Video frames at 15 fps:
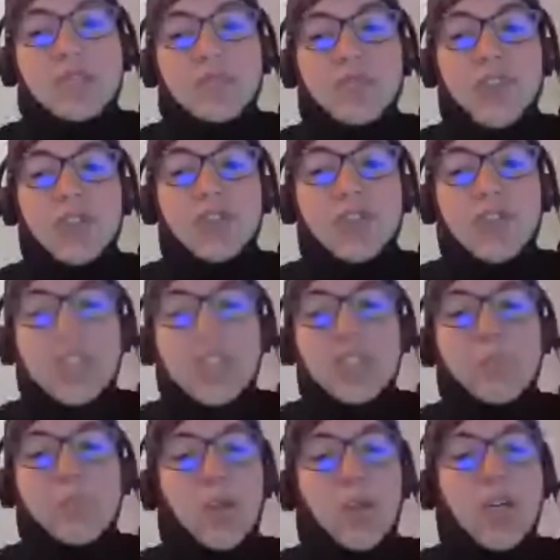versioned,
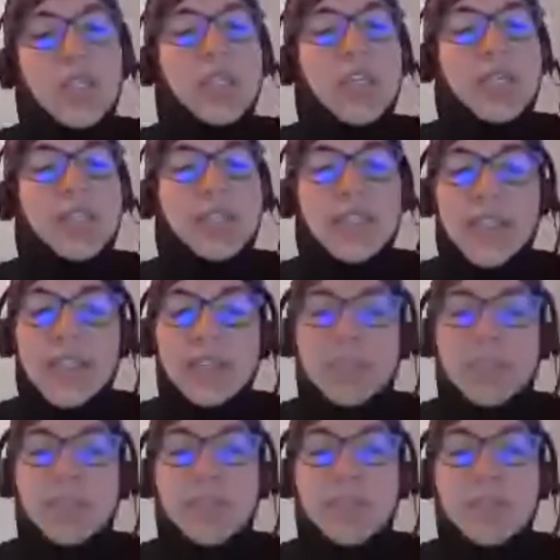deployed, and
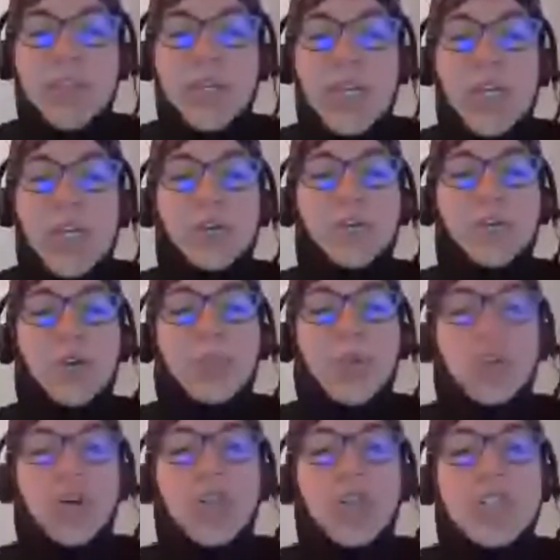scaled. For
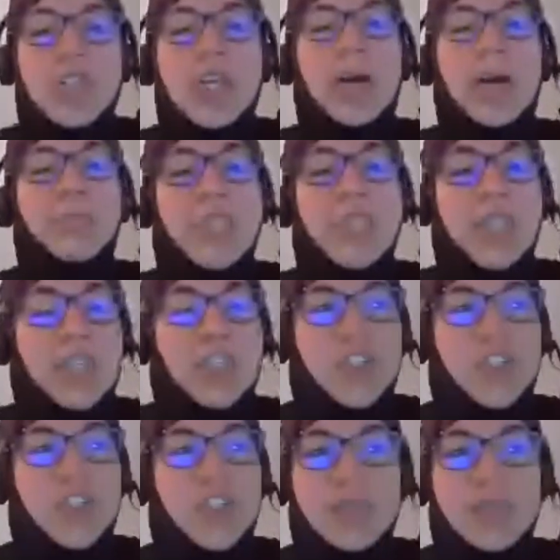monolithic
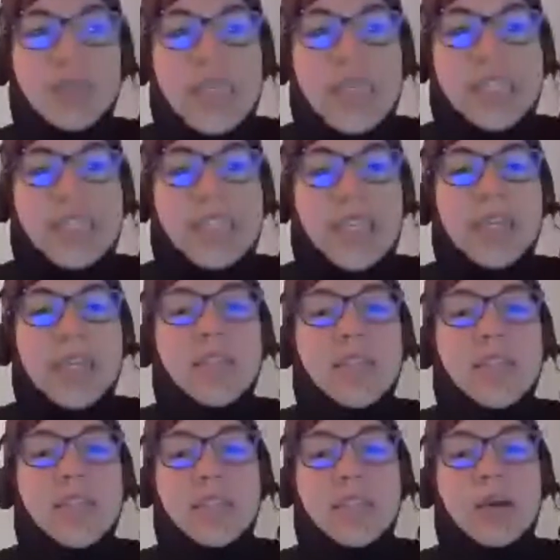application, scales
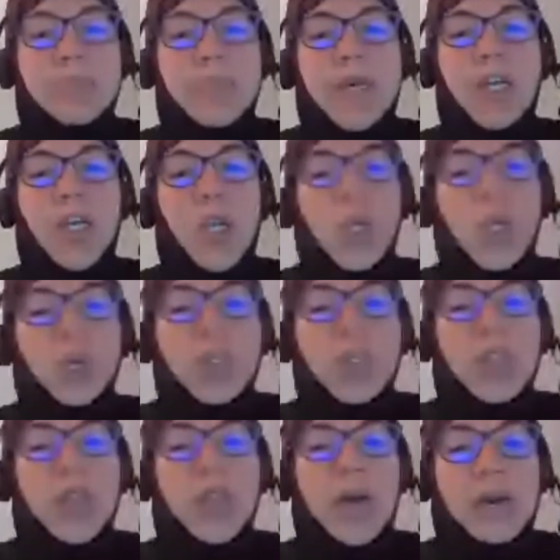is done by
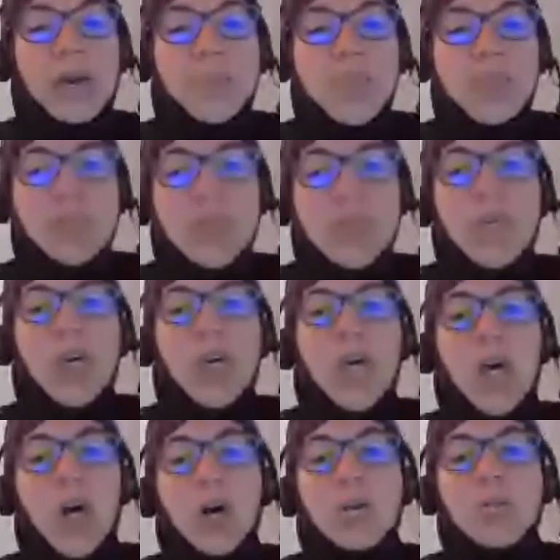cloning the apps
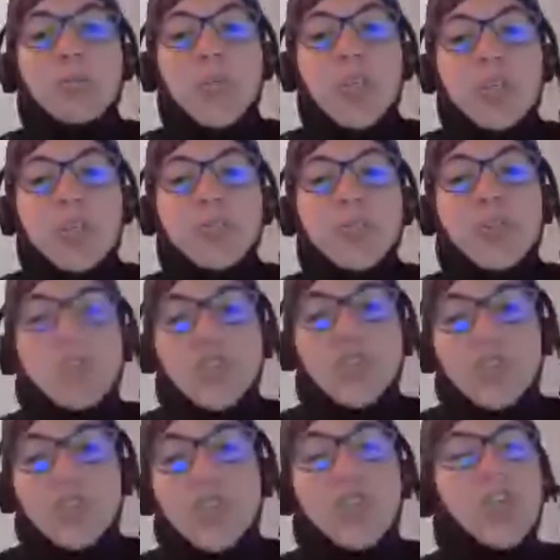on multiple
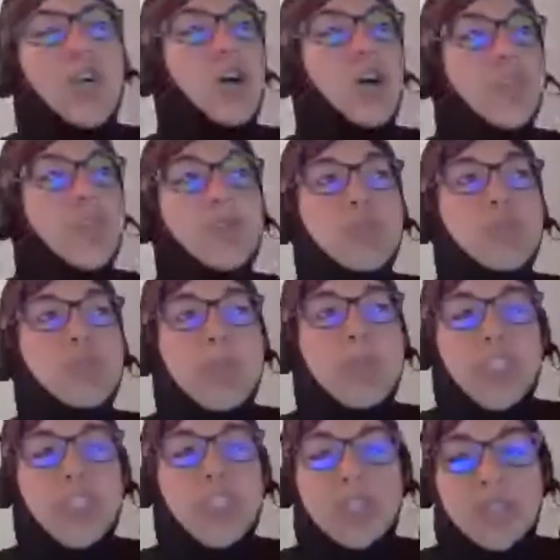server or virtual
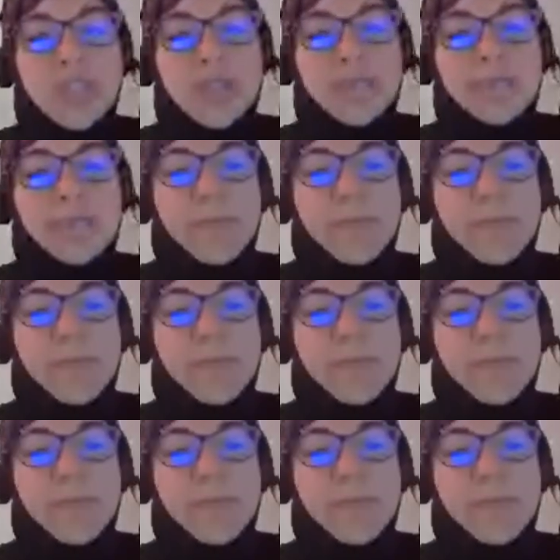machines.